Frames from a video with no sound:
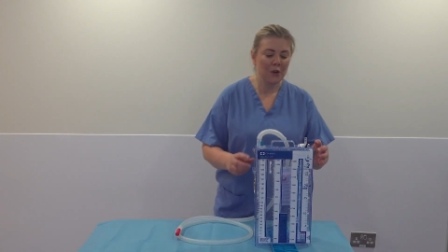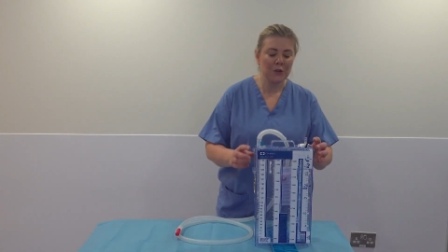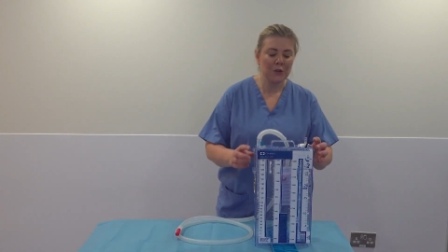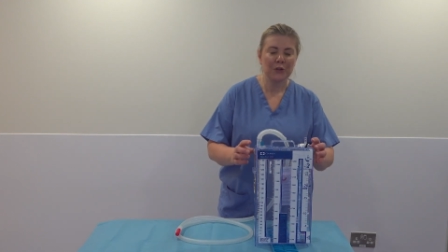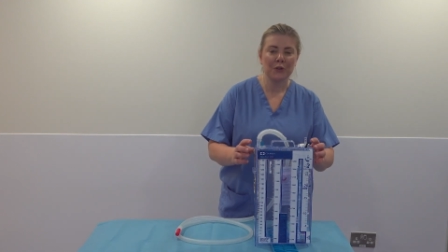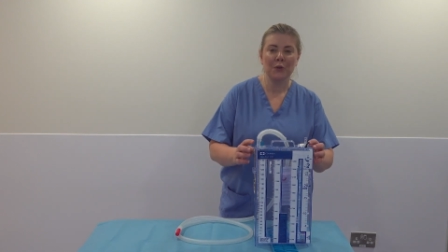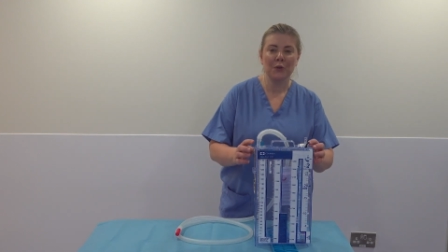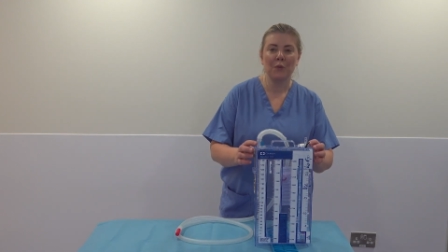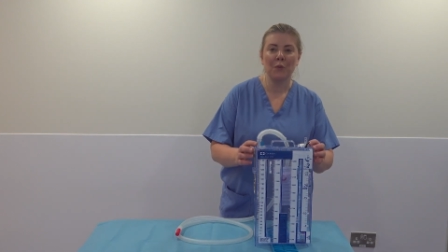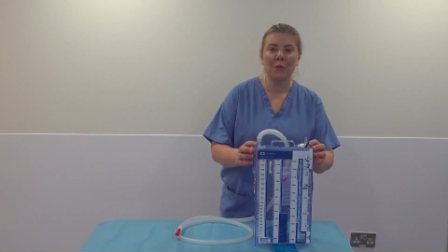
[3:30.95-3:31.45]

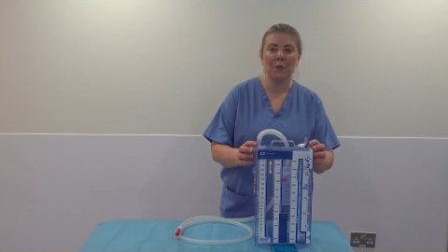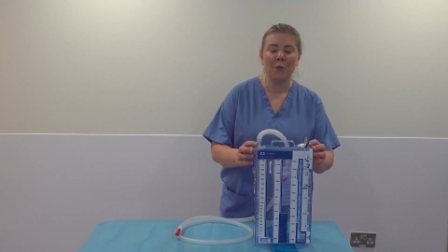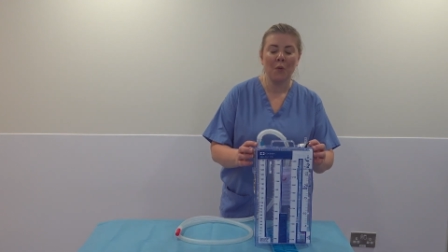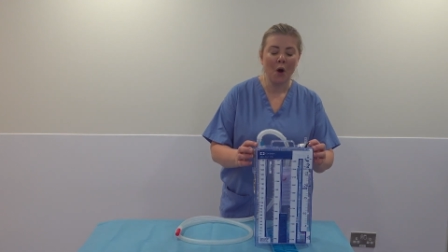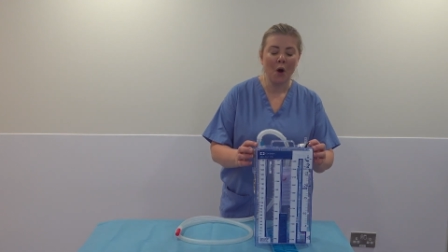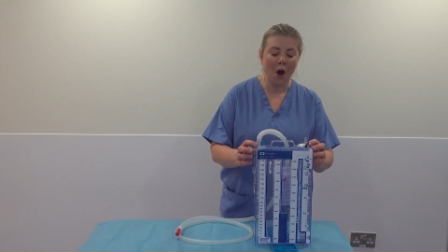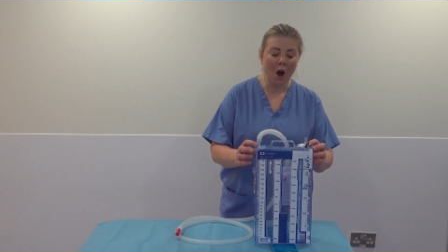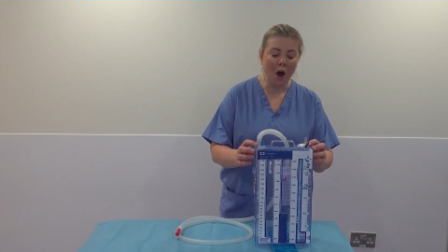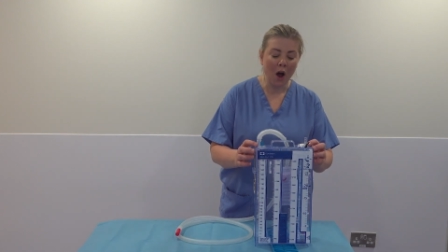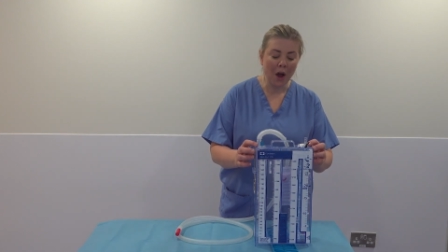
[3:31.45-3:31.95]
So
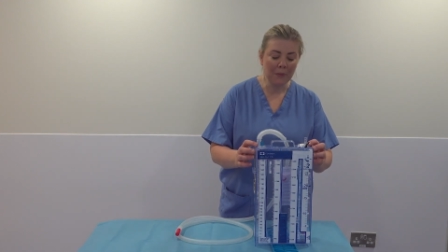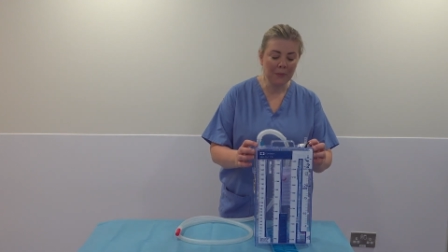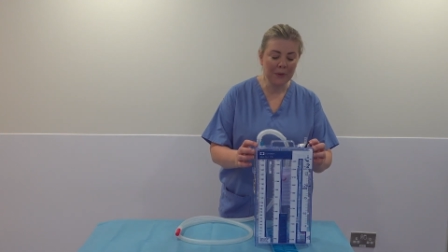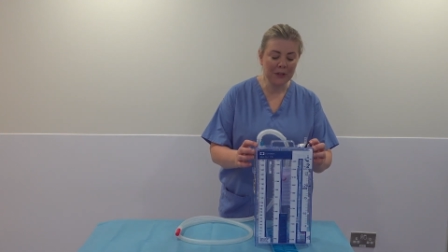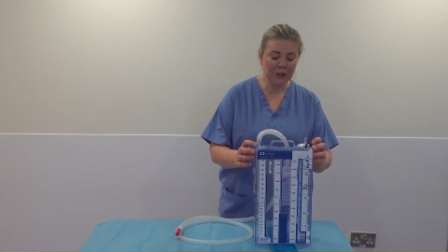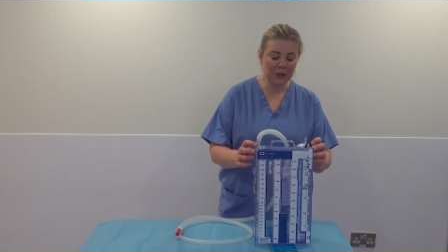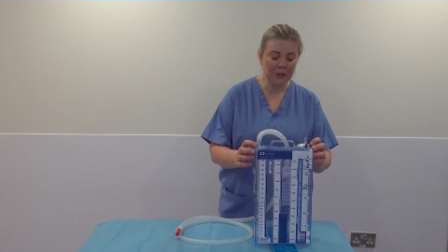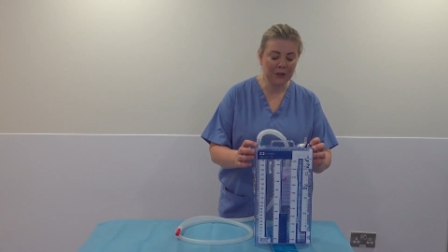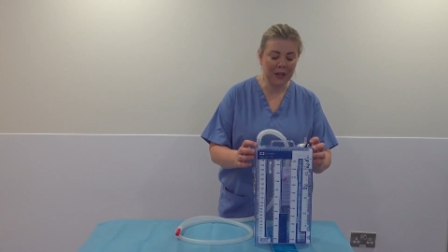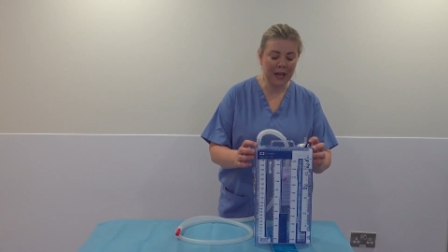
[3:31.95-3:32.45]
how we
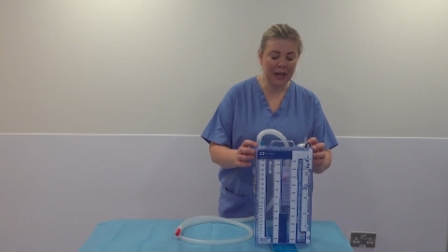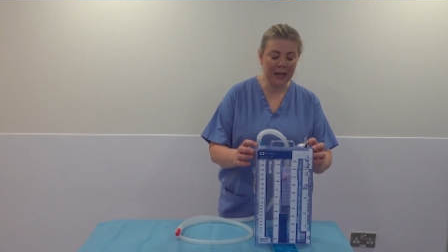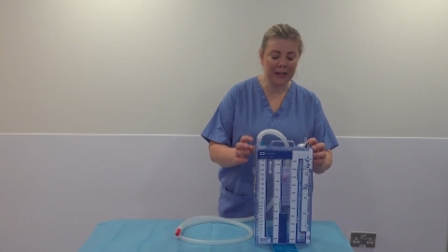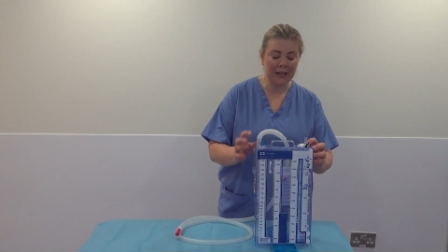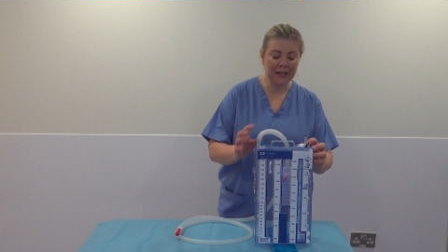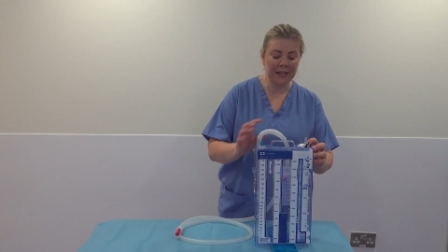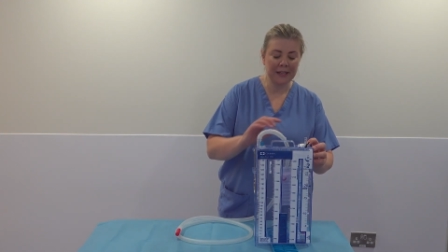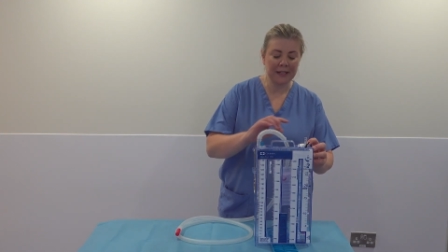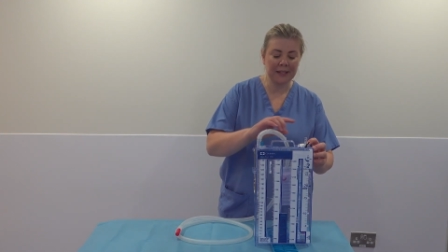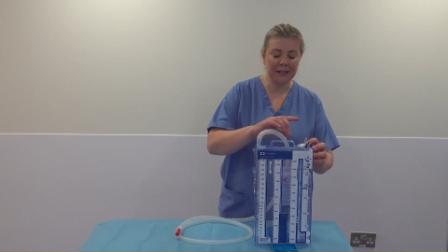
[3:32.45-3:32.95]
do that
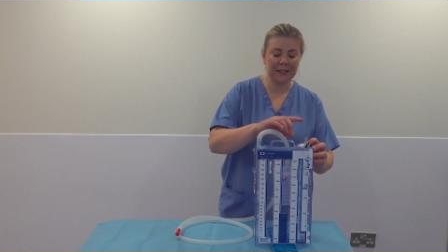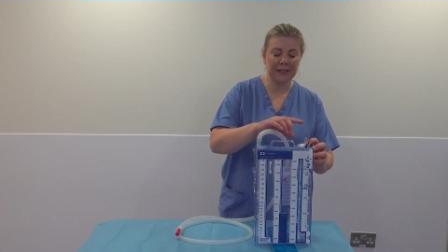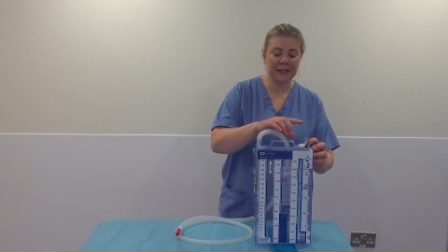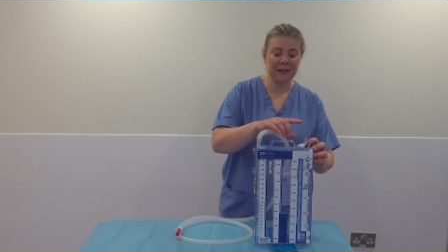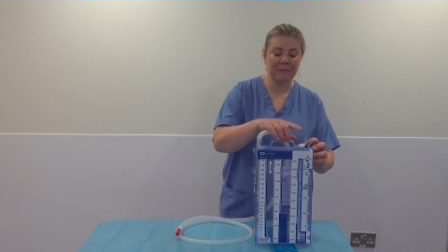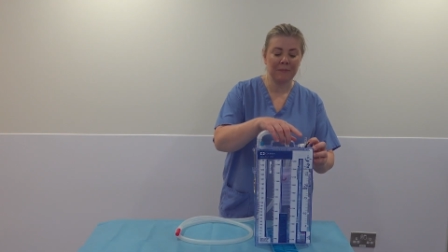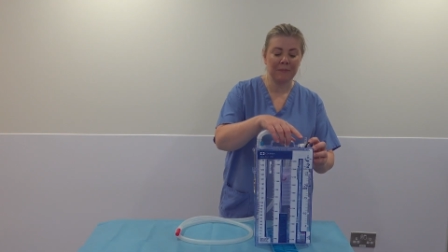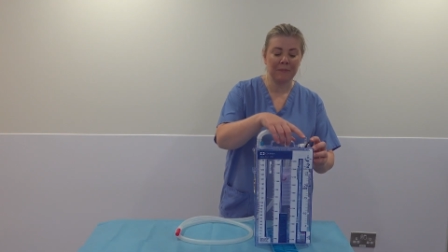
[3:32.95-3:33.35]
is